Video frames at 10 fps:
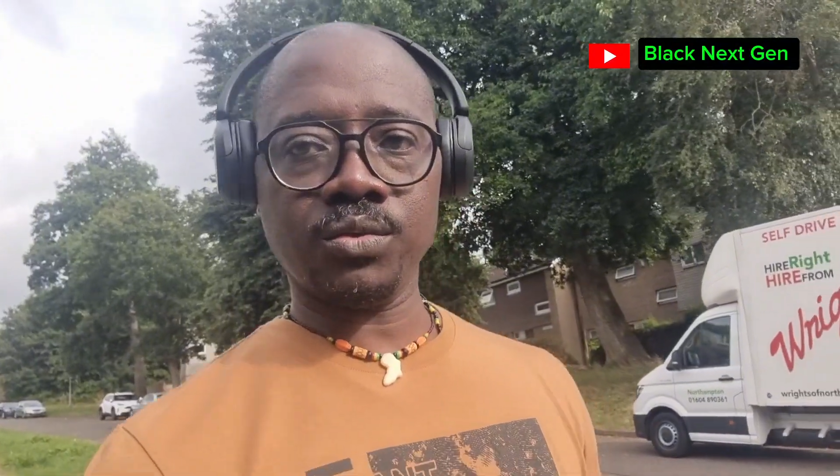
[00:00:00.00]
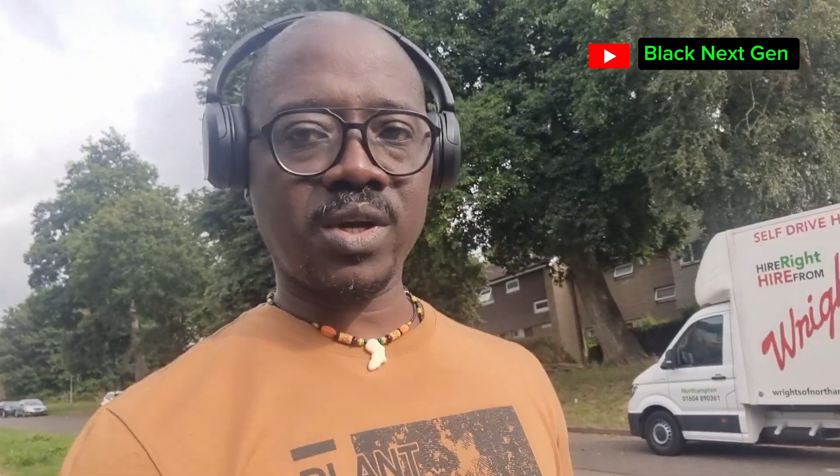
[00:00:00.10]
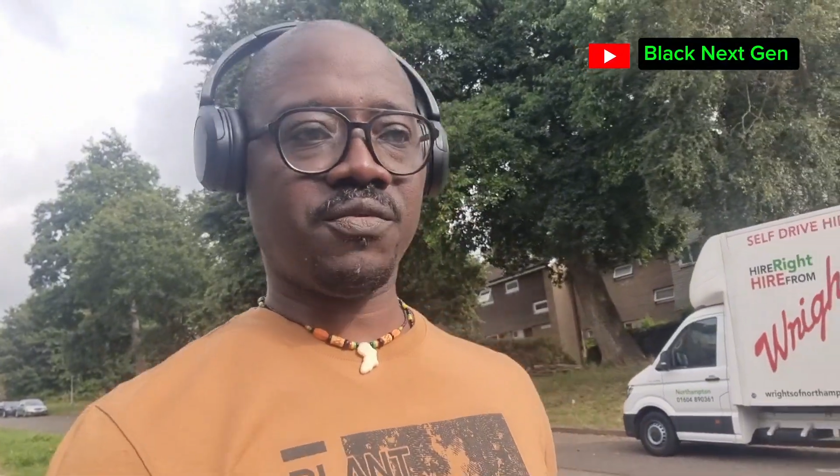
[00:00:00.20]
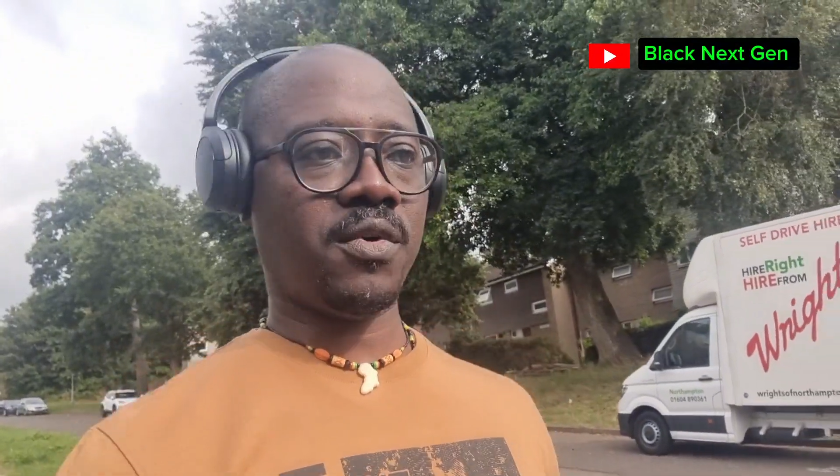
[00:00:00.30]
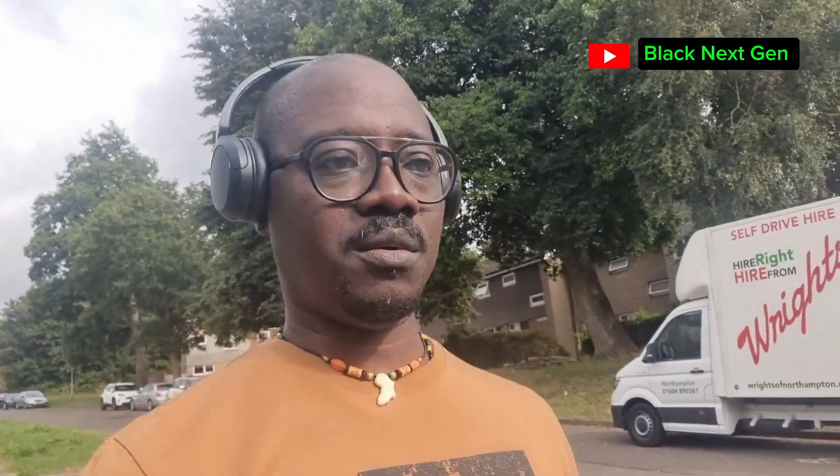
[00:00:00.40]

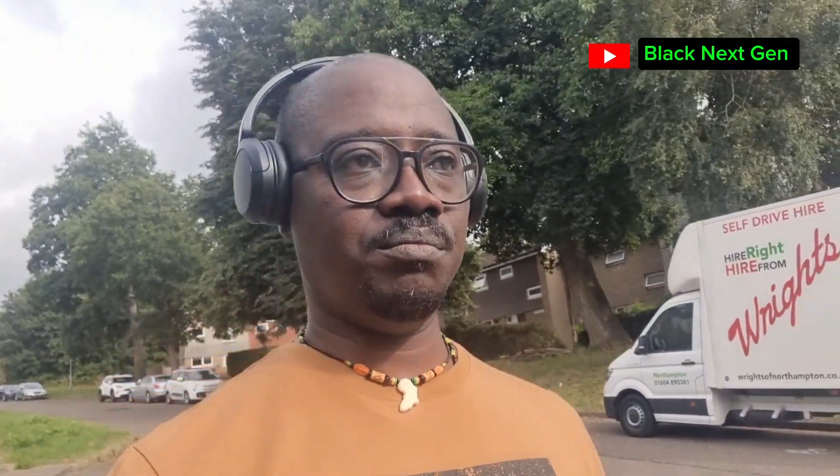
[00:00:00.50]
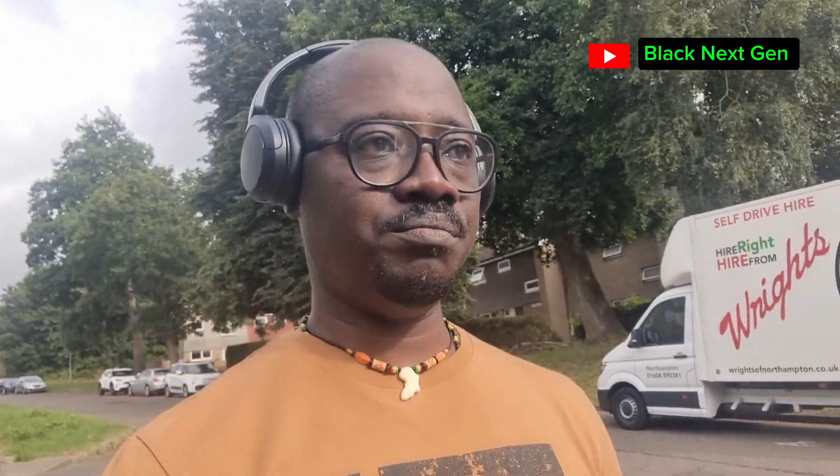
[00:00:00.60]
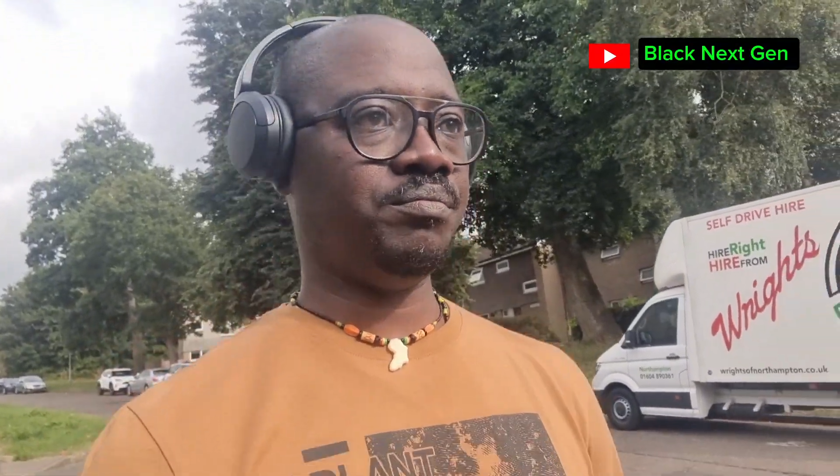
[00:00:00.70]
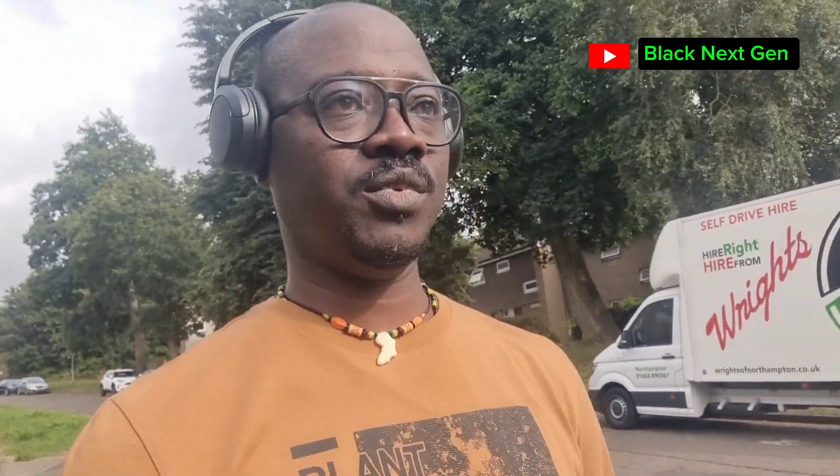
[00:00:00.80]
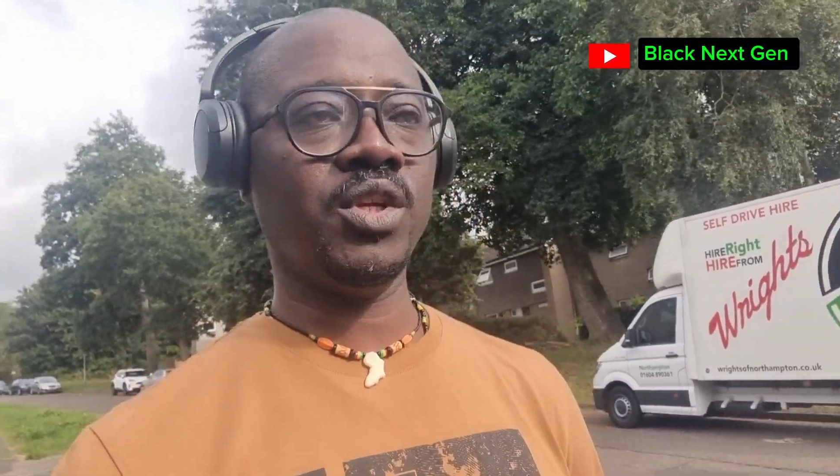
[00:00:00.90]
from,
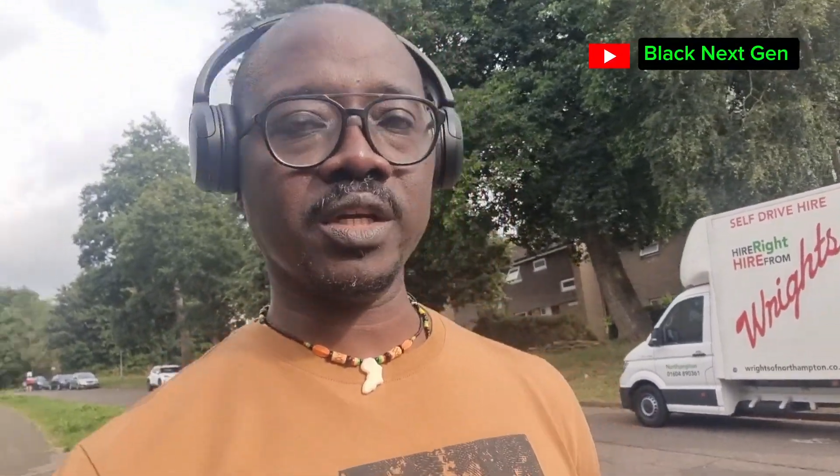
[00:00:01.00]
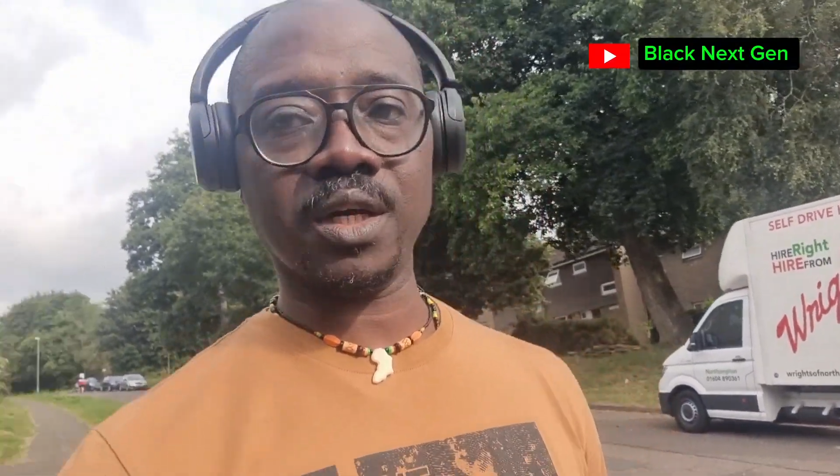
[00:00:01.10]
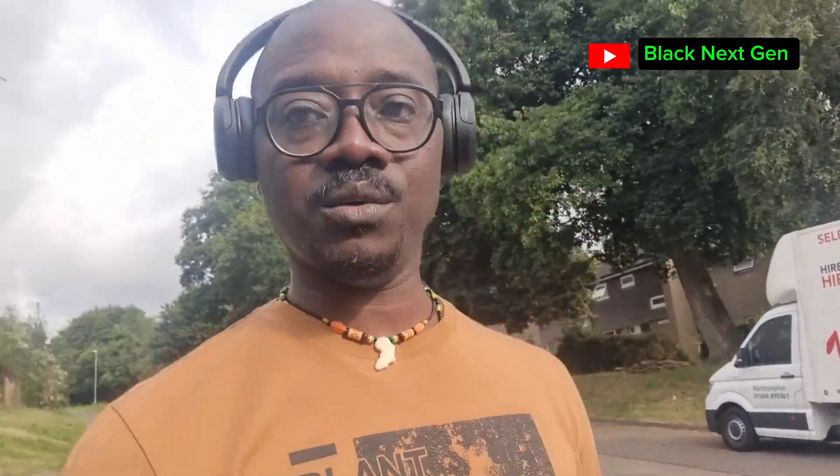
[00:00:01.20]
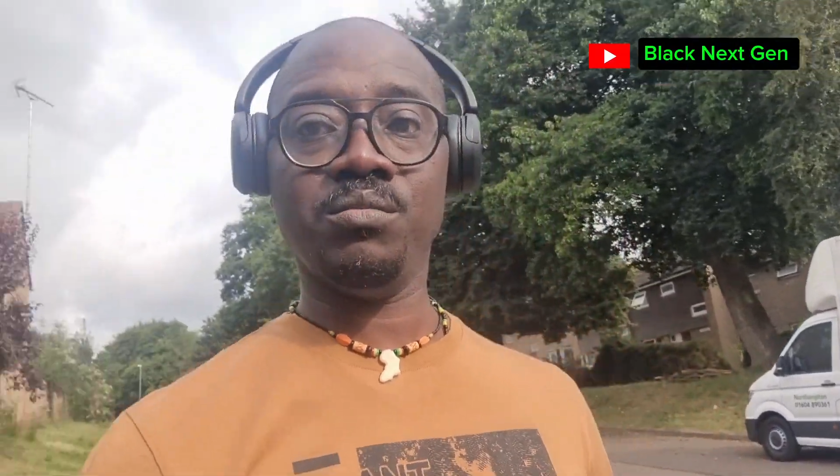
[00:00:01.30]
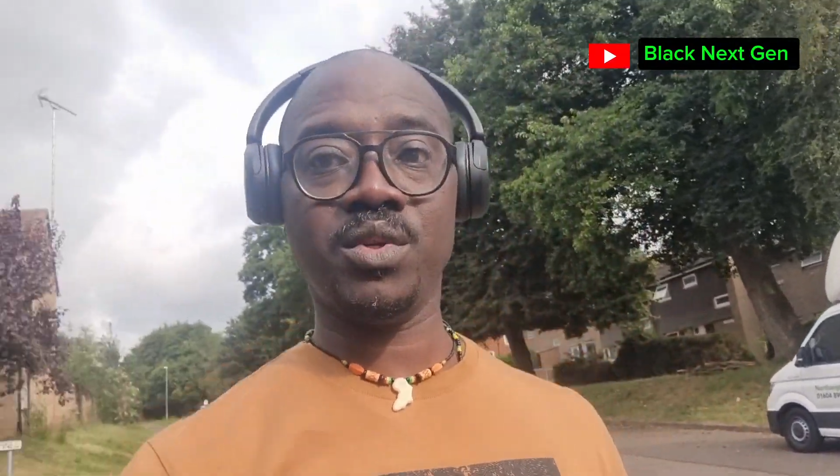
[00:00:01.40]
you
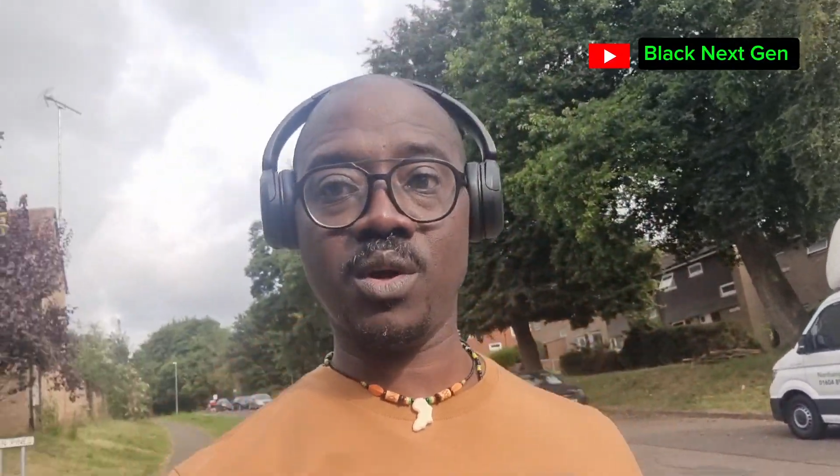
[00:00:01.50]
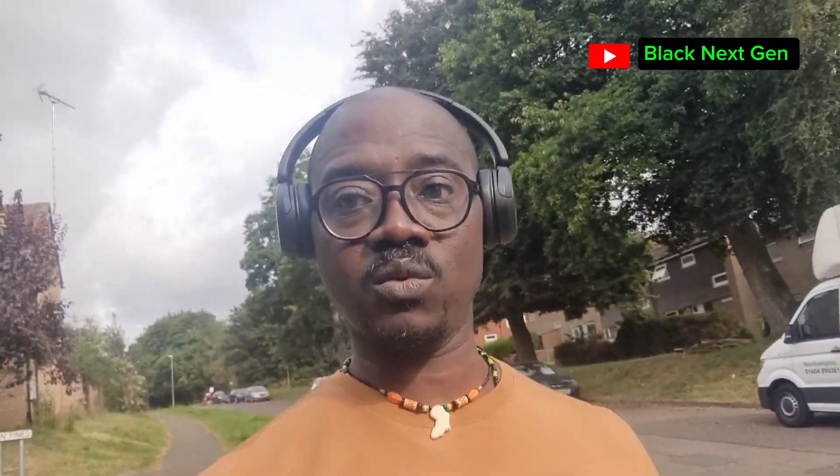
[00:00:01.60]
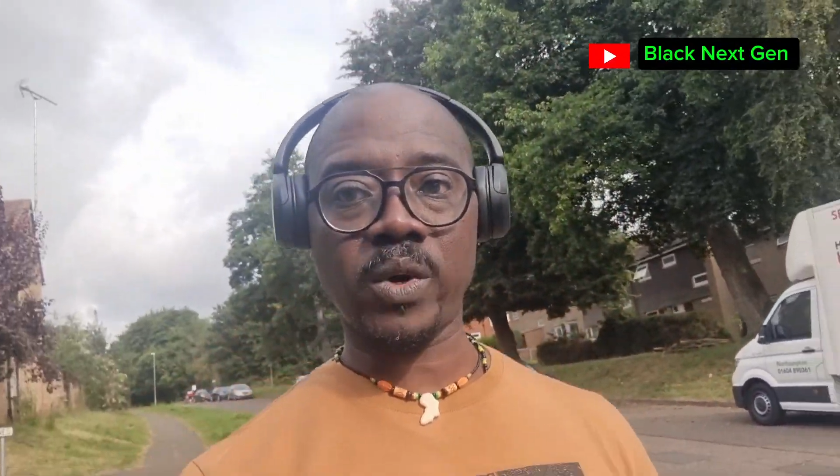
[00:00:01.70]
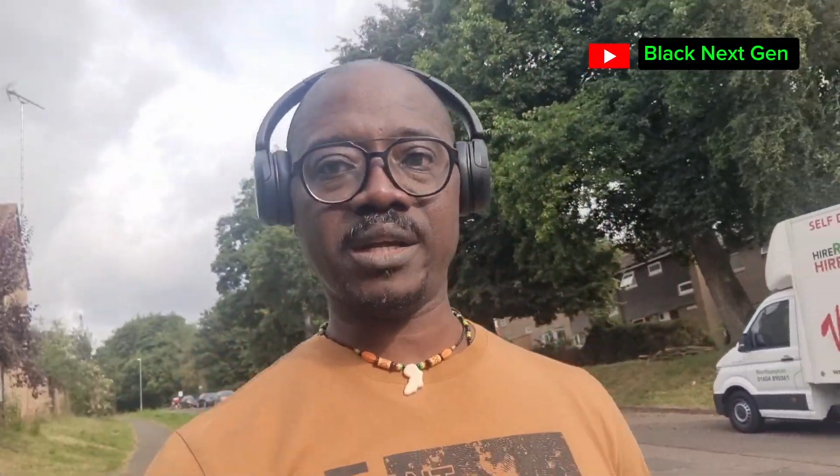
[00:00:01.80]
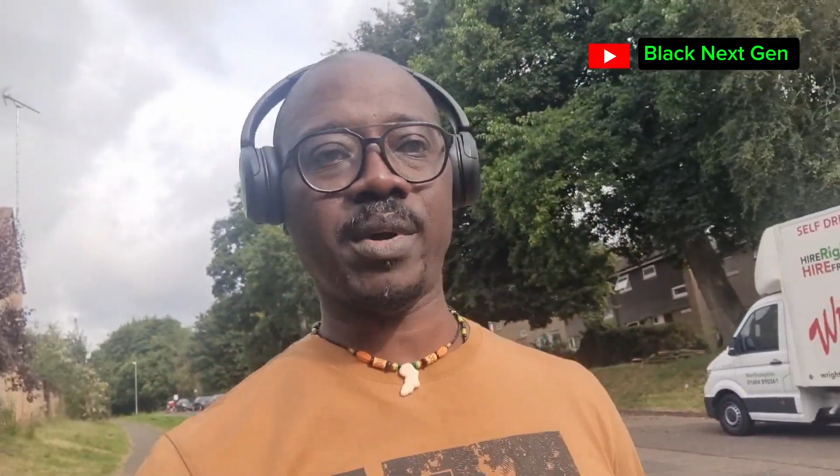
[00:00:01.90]
know,
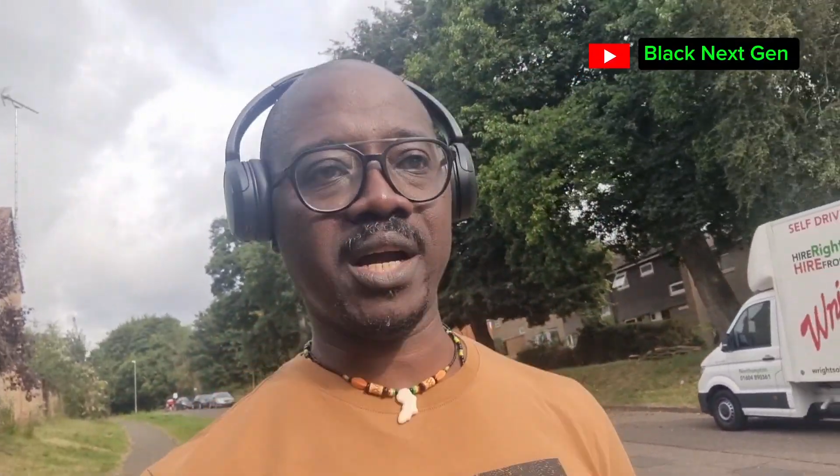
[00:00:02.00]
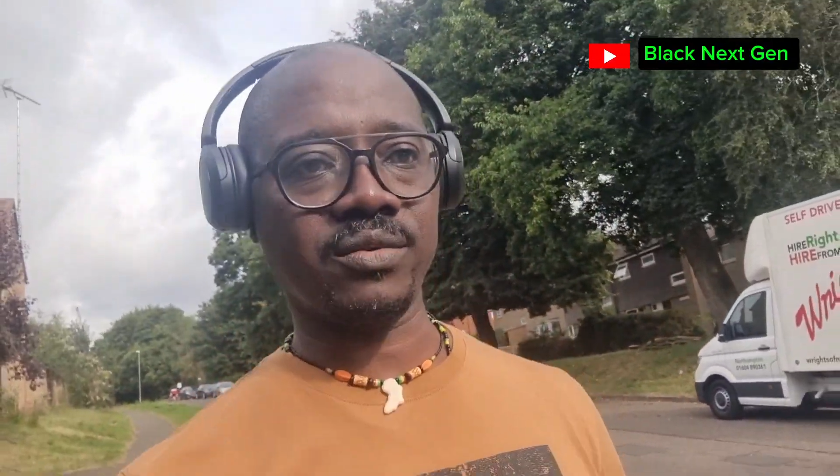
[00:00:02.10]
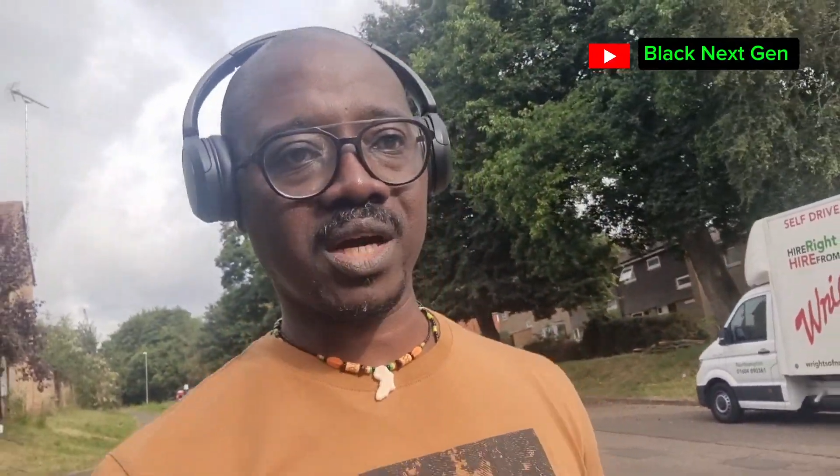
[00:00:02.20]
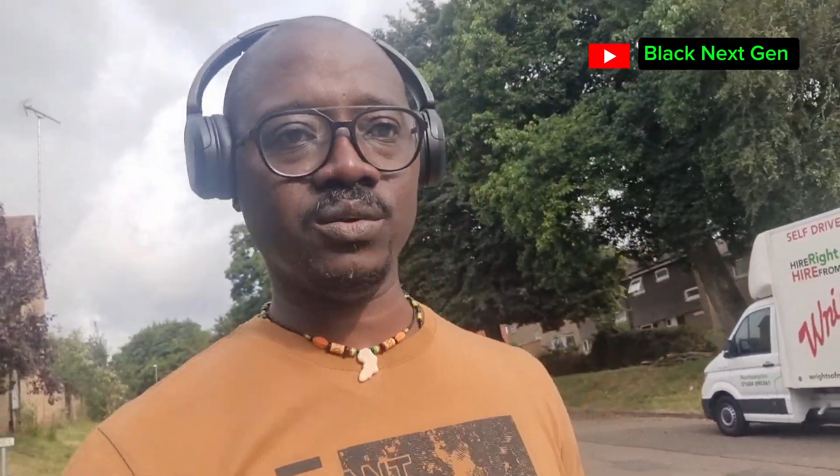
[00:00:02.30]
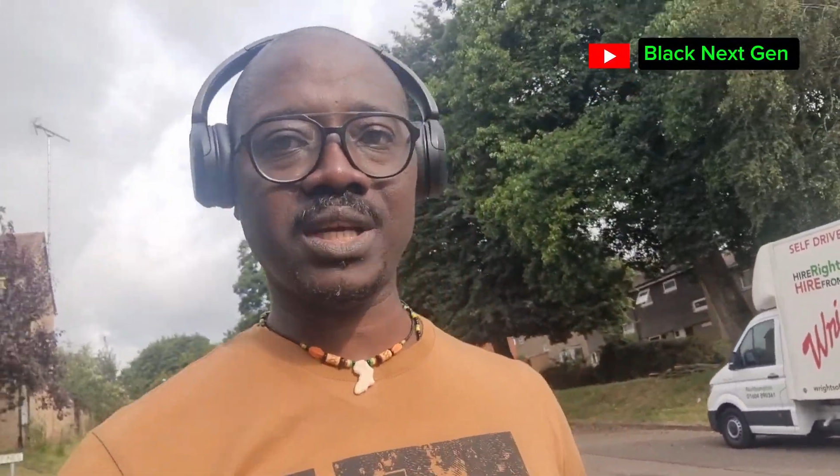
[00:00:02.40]
non-white background